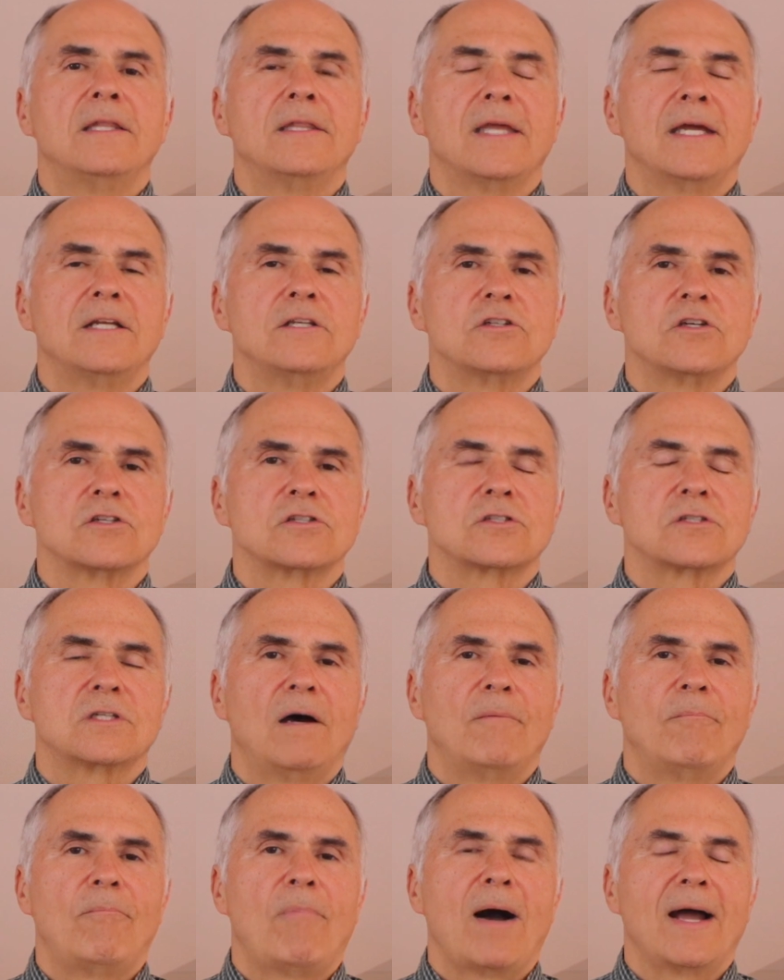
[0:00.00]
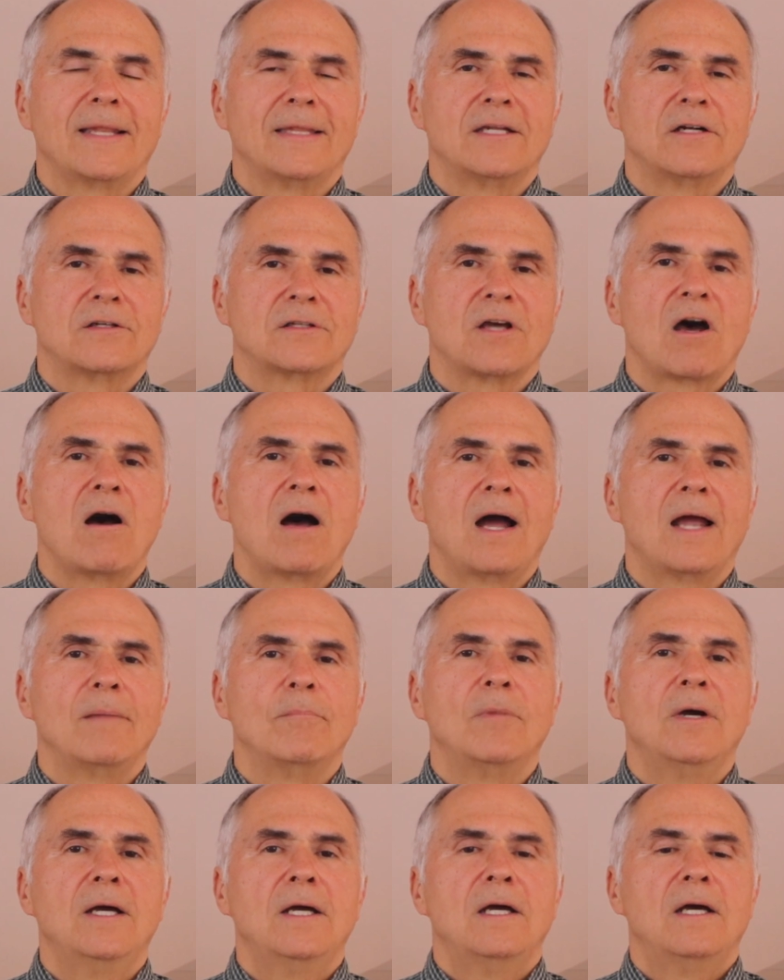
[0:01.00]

They just uh, bide their time,